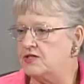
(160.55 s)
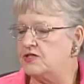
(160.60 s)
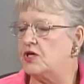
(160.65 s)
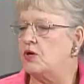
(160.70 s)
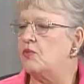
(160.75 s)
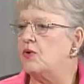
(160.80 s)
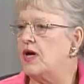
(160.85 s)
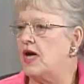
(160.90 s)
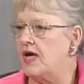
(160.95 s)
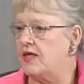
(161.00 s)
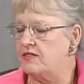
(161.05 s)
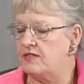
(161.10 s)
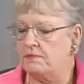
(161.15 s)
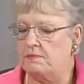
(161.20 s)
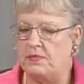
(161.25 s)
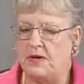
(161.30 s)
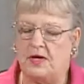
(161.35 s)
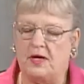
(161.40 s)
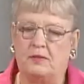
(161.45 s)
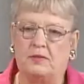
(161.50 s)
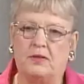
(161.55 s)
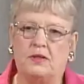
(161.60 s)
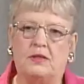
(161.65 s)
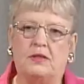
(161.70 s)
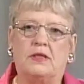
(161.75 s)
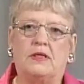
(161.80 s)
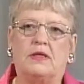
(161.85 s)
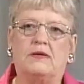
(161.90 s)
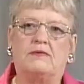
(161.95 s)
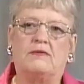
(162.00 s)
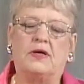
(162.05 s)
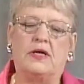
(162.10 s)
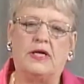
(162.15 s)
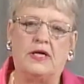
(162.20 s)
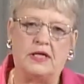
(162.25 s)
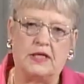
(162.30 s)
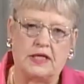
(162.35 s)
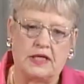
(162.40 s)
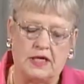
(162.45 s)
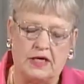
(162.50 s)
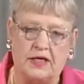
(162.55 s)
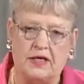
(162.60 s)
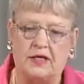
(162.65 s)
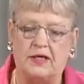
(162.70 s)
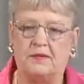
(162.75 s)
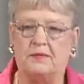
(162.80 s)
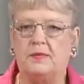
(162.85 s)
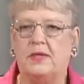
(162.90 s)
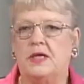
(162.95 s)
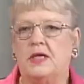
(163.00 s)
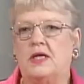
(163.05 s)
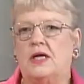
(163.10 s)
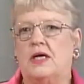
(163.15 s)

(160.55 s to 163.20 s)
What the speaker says: So we had the bubble of income,